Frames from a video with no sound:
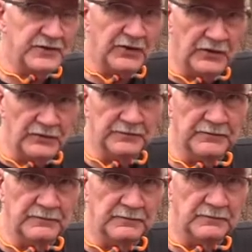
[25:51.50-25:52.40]
Colt
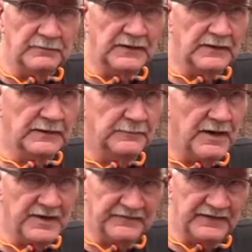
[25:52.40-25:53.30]

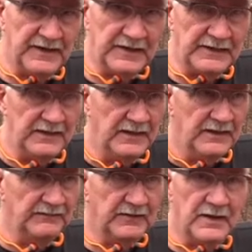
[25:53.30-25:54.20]
modified
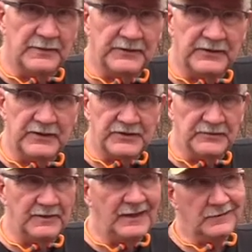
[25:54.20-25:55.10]
for
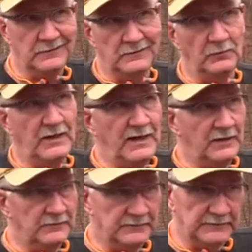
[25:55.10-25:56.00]
competition back in
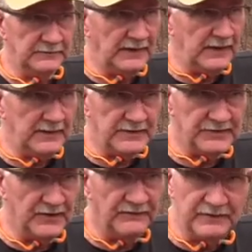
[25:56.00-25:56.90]

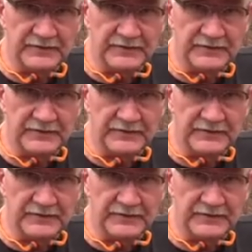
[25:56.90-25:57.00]
87 or